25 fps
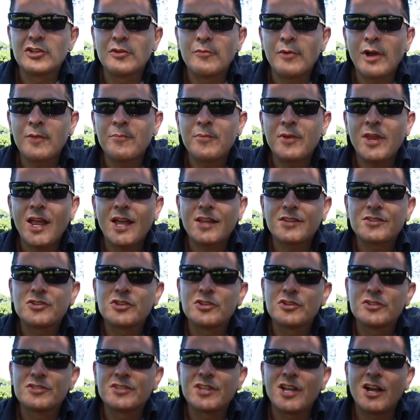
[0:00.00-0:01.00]
You might be asking
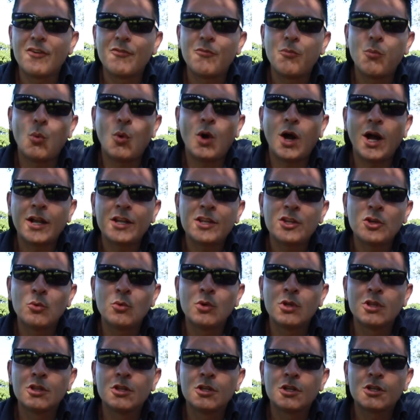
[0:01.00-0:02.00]
yourself, why do you
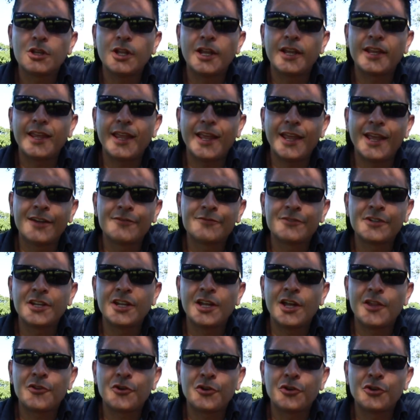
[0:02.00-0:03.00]
want to look like every
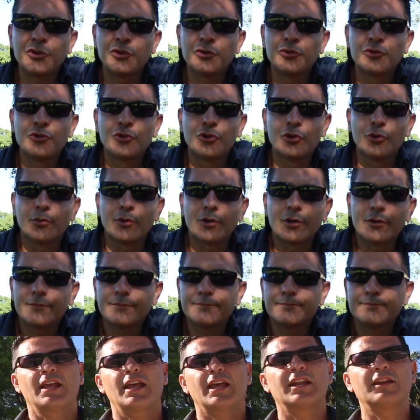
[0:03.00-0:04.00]
other YouTuber?
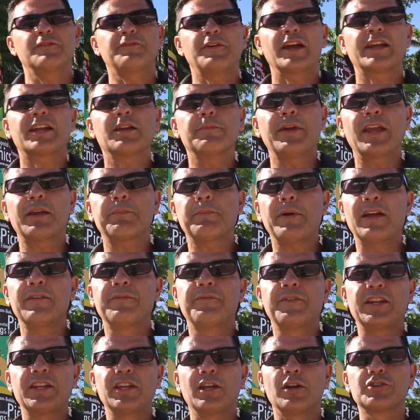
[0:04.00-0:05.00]
And if I can make my
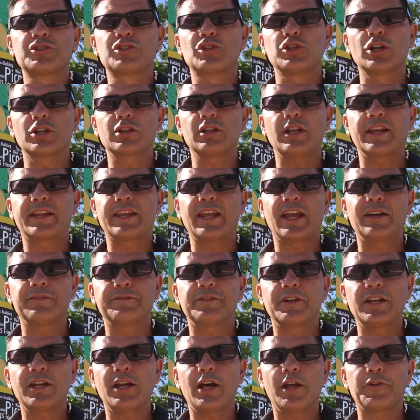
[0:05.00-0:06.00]
videos look like
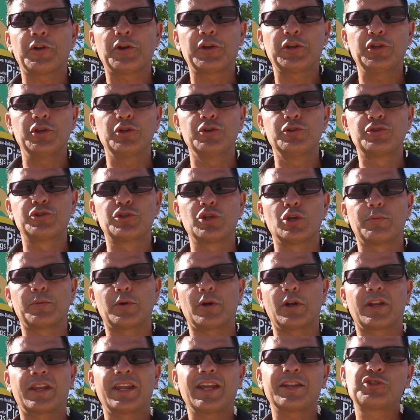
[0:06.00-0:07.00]
every other
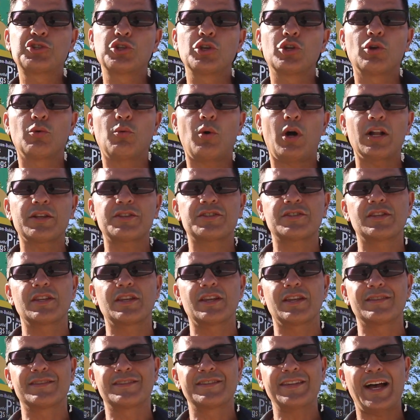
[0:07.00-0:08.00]
YouTuber and get you to watch the
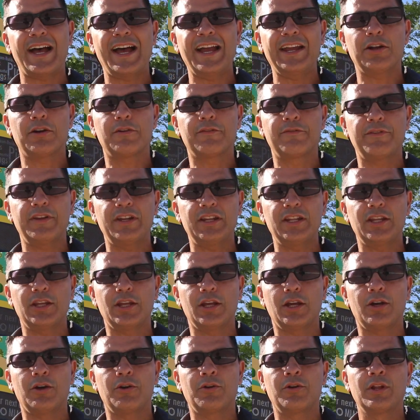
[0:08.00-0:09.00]
entire
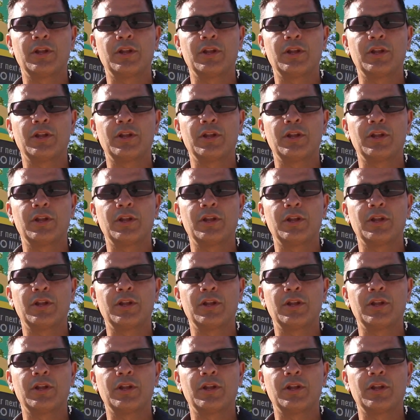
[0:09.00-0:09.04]
video,